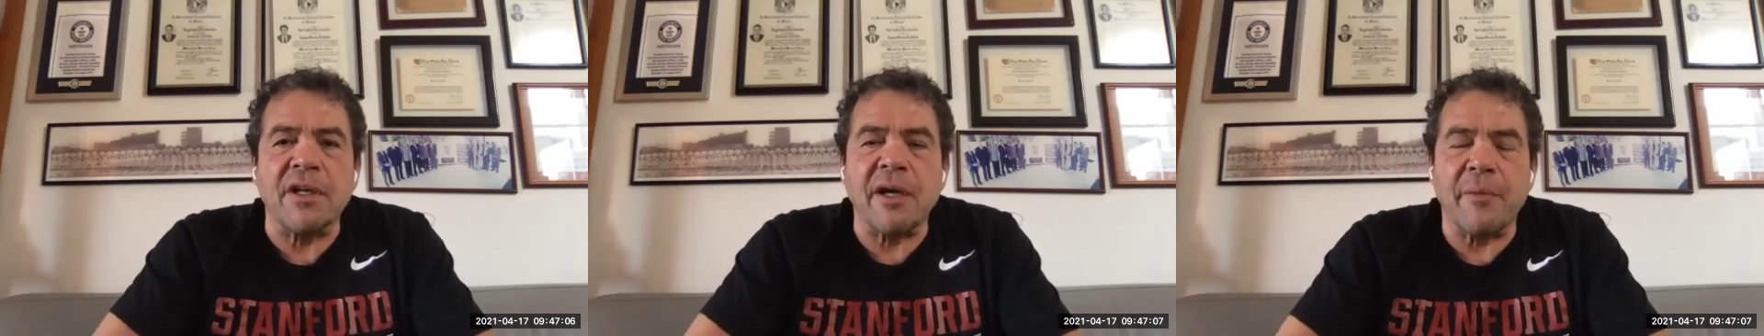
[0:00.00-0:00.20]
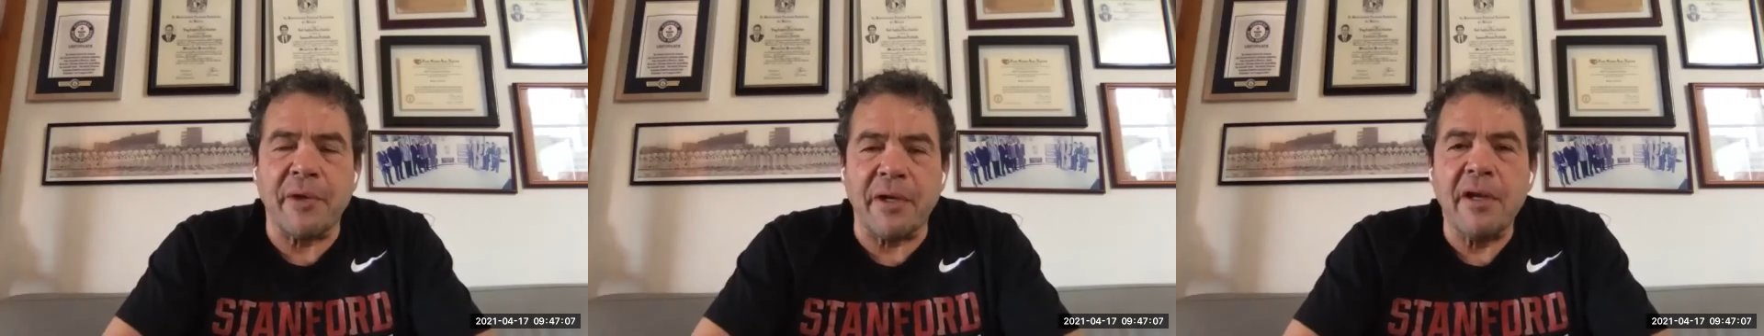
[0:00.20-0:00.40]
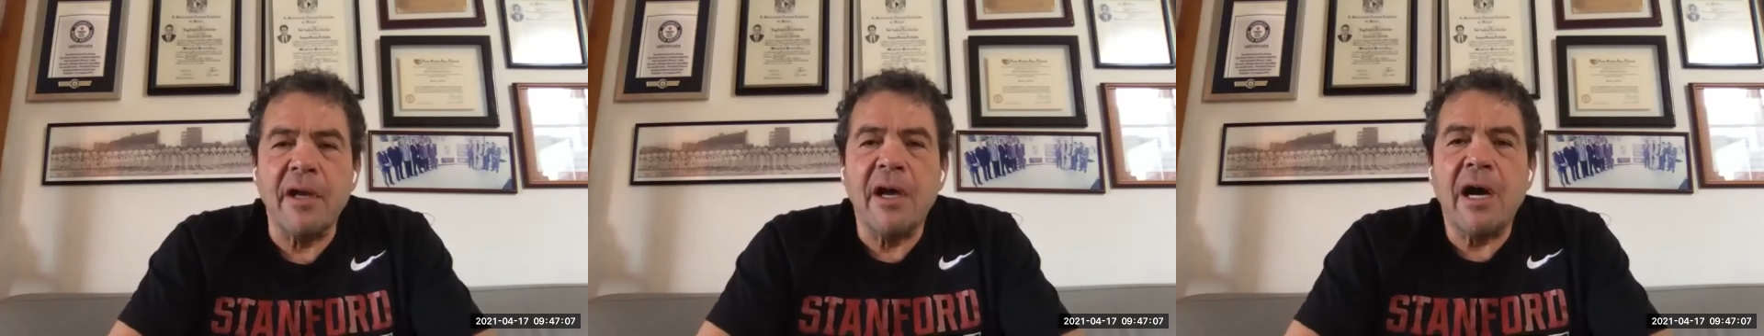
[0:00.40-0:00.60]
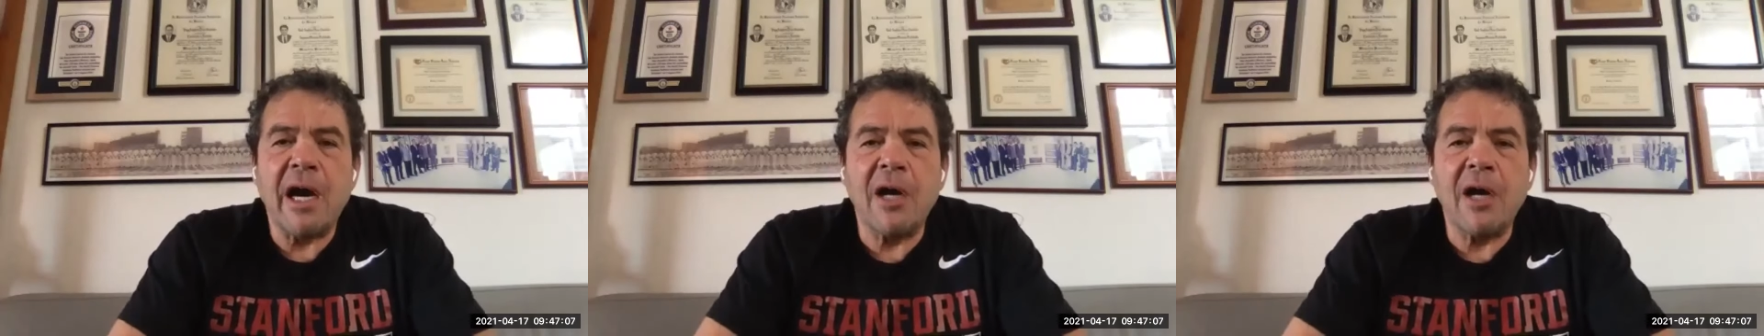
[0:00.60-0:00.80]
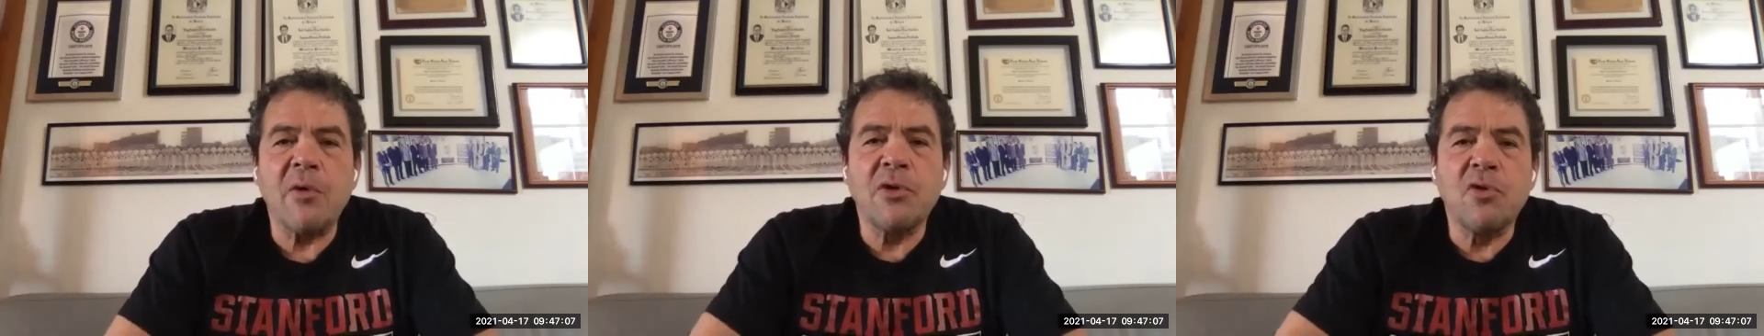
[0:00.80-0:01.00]
I mean,
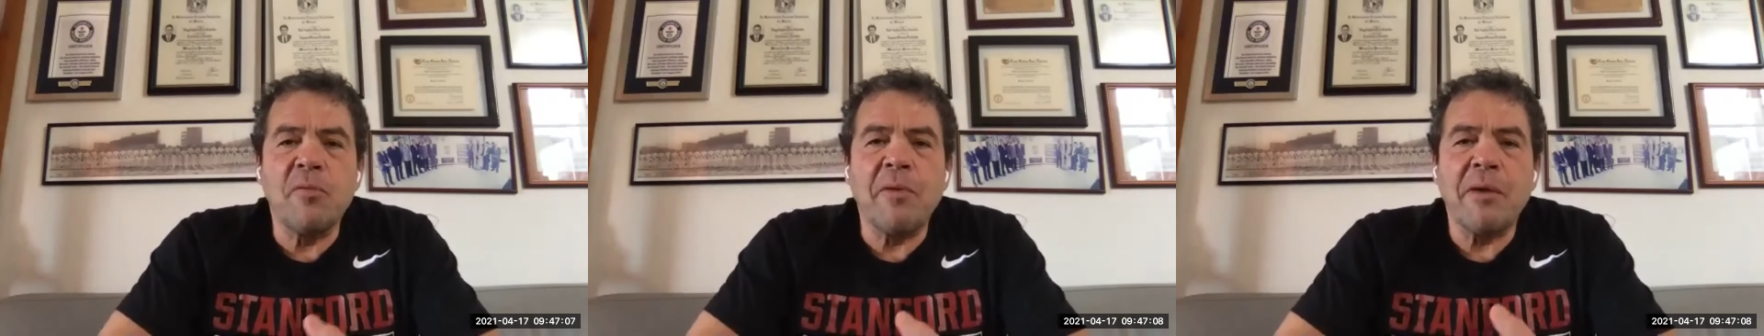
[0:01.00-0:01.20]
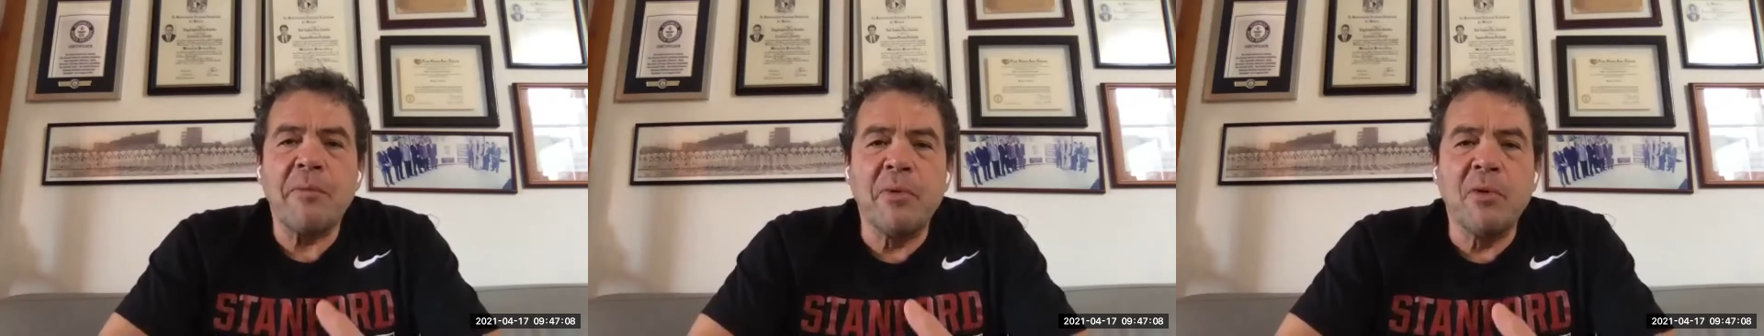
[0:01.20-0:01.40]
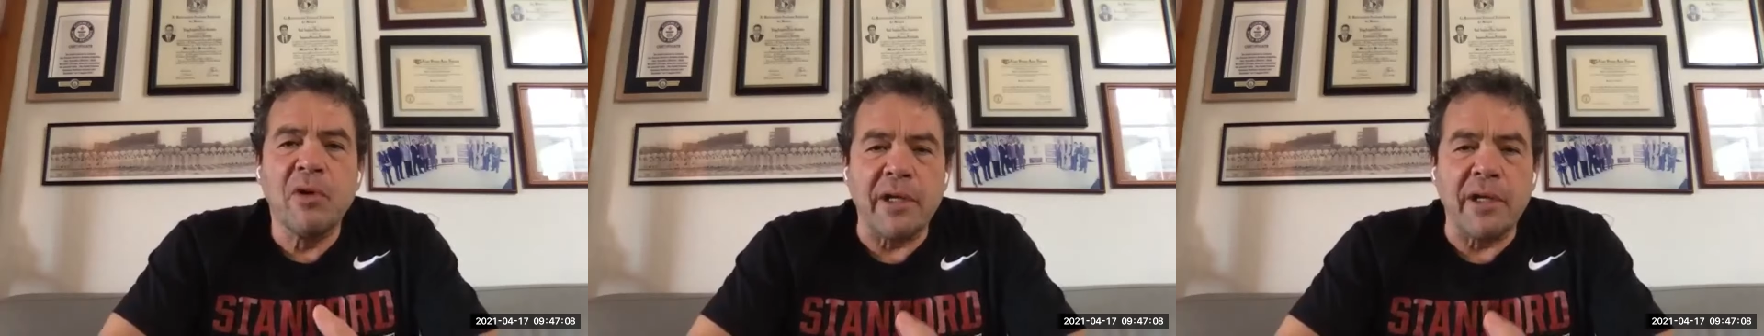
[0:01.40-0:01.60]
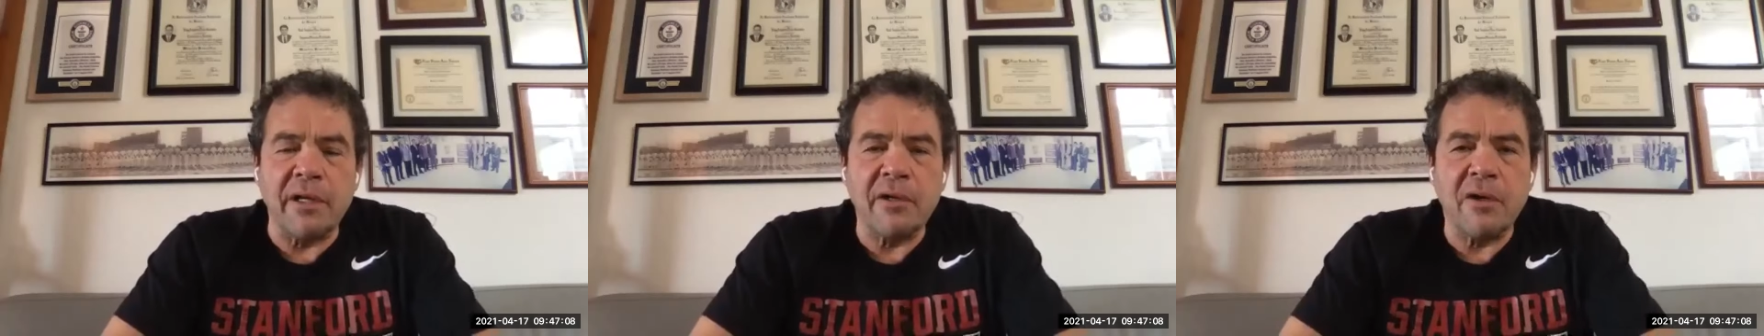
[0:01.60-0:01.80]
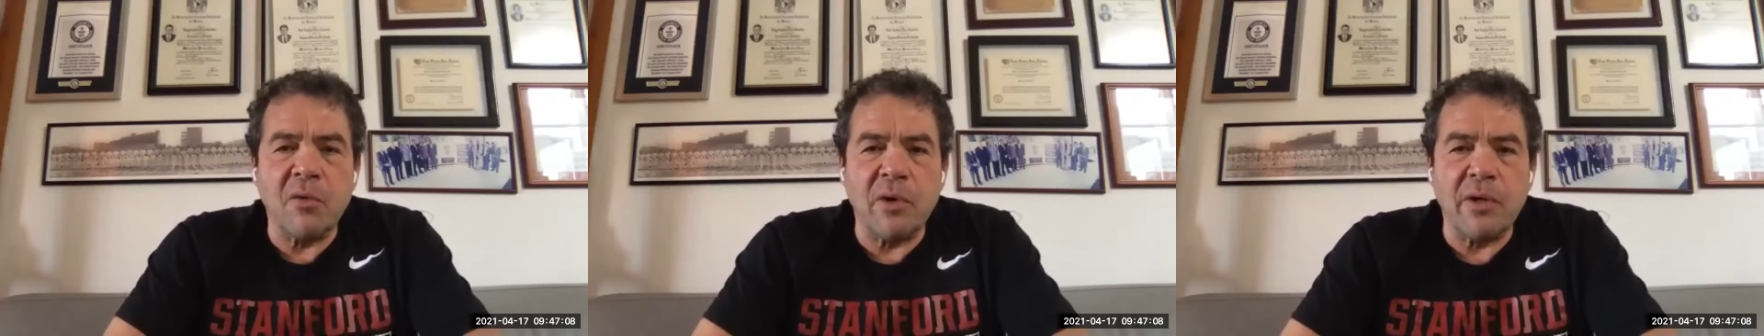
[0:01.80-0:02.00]
how do we do my
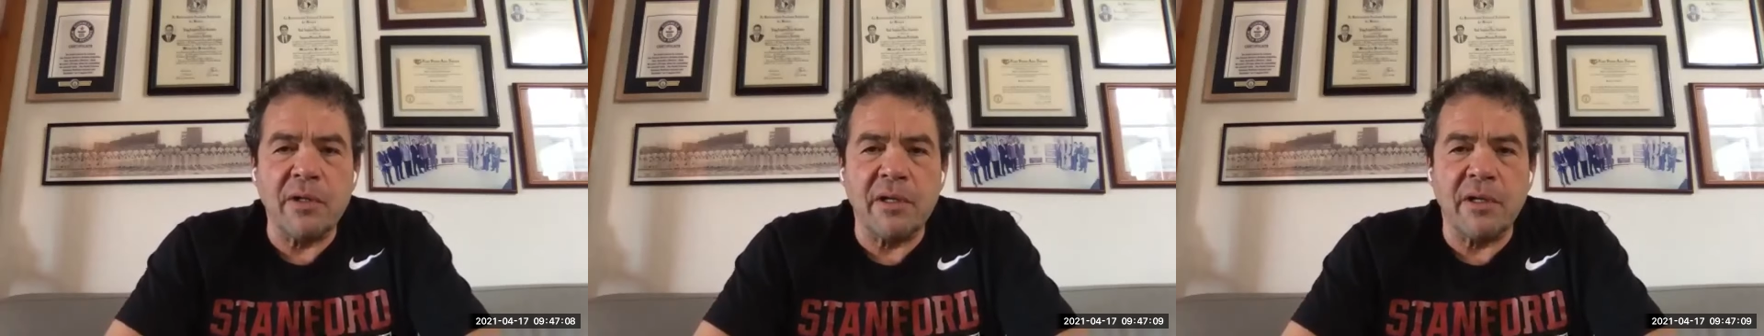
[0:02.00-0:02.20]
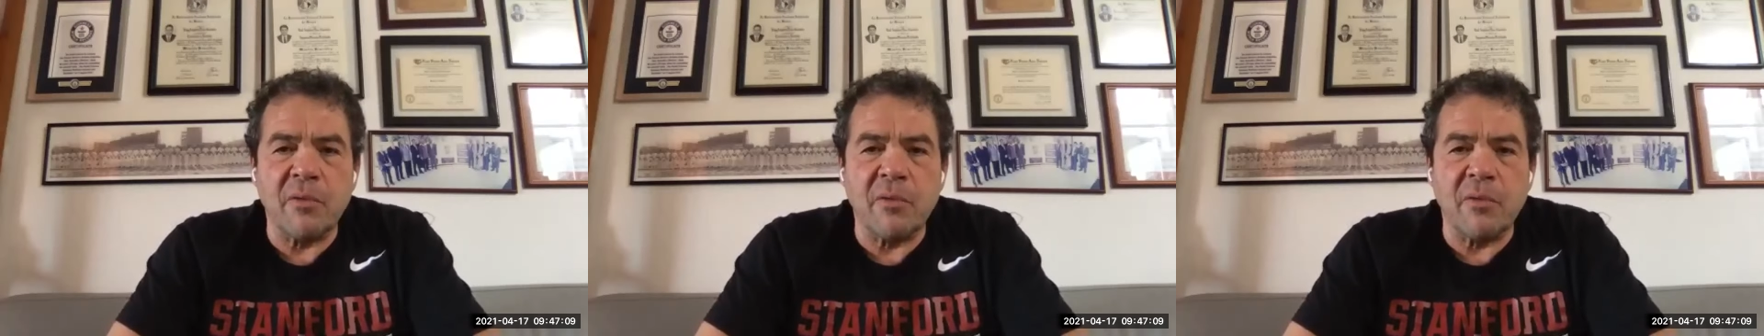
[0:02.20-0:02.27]
pulling when the,